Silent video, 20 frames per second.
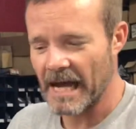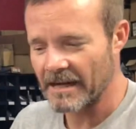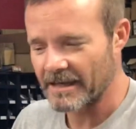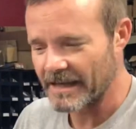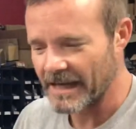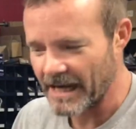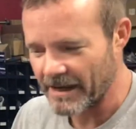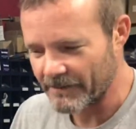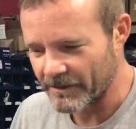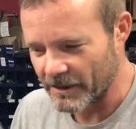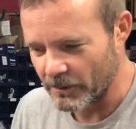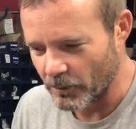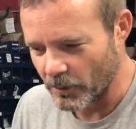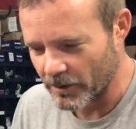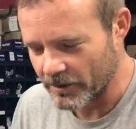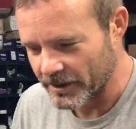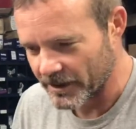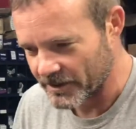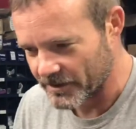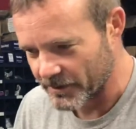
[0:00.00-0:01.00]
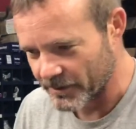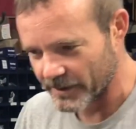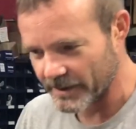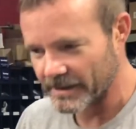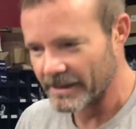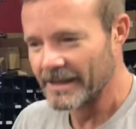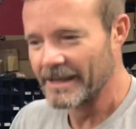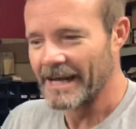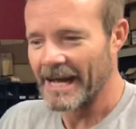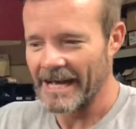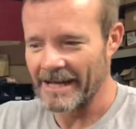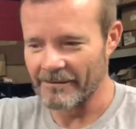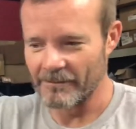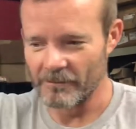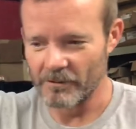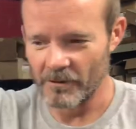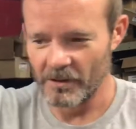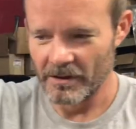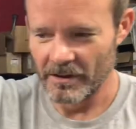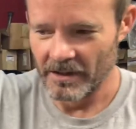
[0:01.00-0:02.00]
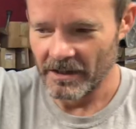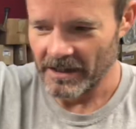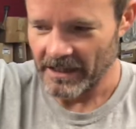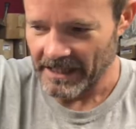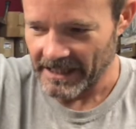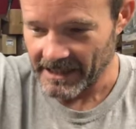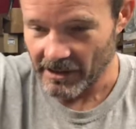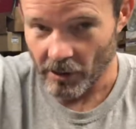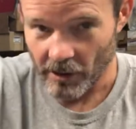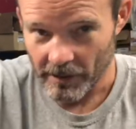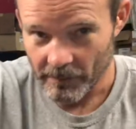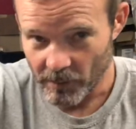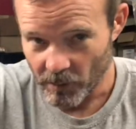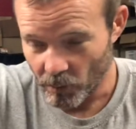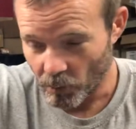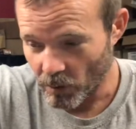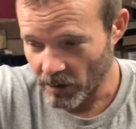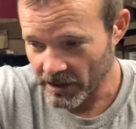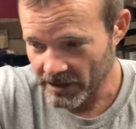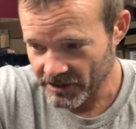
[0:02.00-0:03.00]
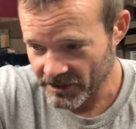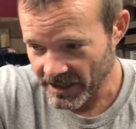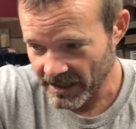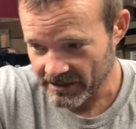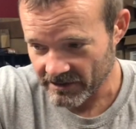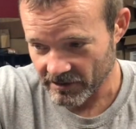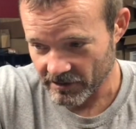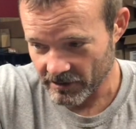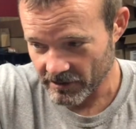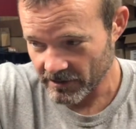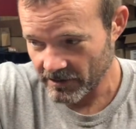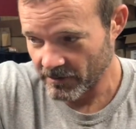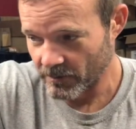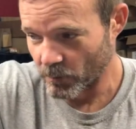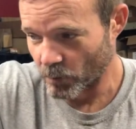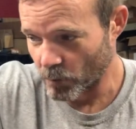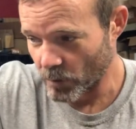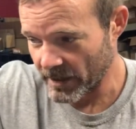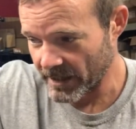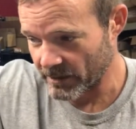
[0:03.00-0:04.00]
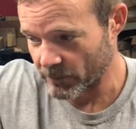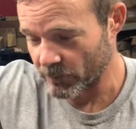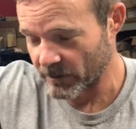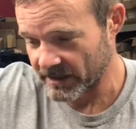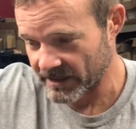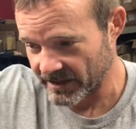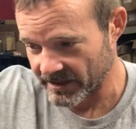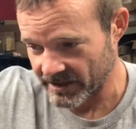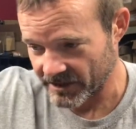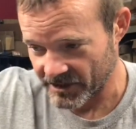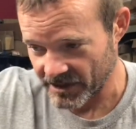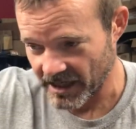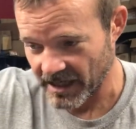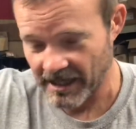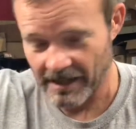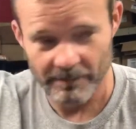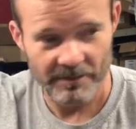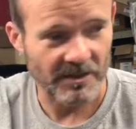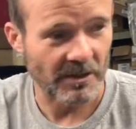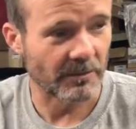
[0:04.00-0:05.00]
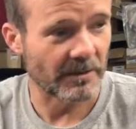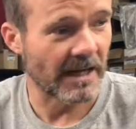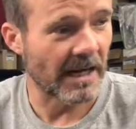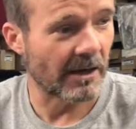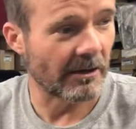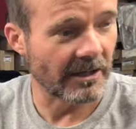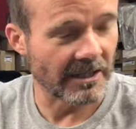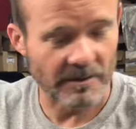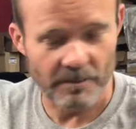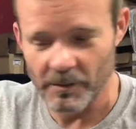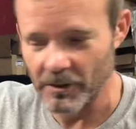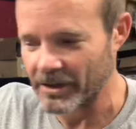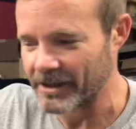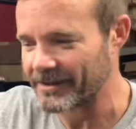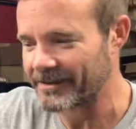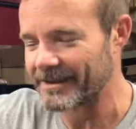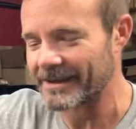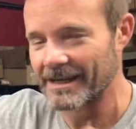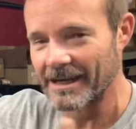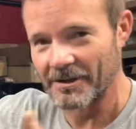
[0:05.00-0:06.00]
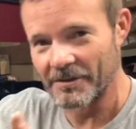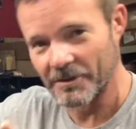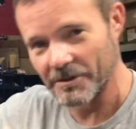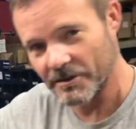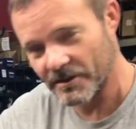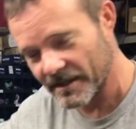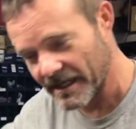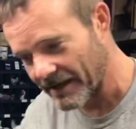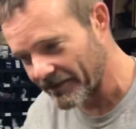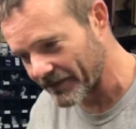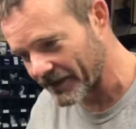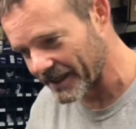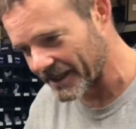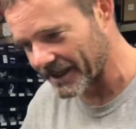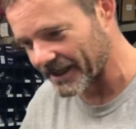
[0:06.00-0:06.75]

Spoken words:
to have any work done to it. And he already put 1 injector when we did the job. So now he's putting the other 7 in.